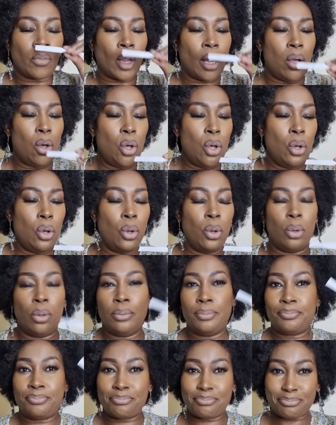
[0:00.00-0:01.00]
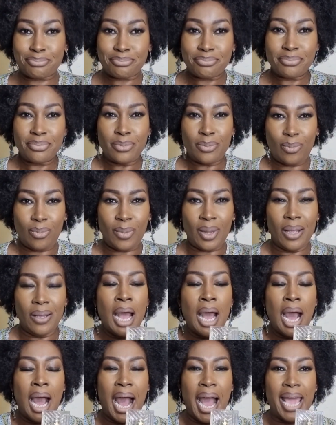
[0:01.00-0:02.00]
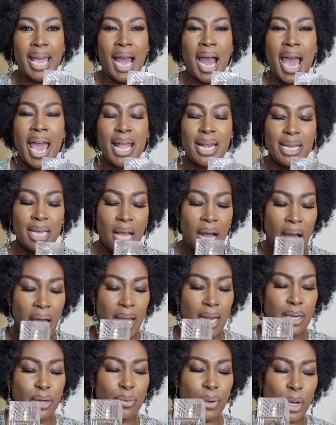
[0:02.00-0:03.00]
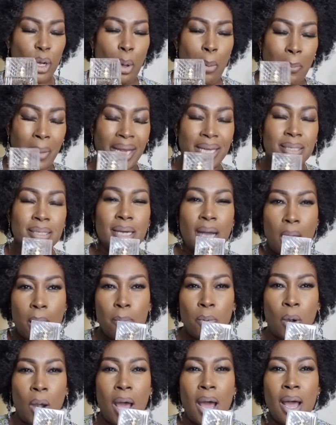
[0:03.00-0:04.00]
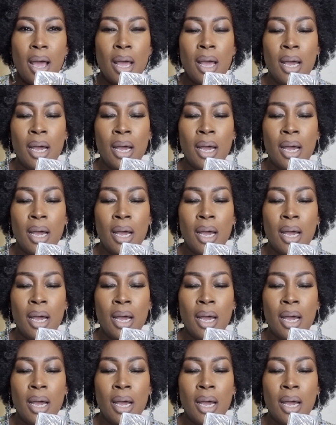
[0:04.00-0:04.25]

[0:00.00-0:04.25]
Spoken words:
oh, I highly, highly recommend Khamrah.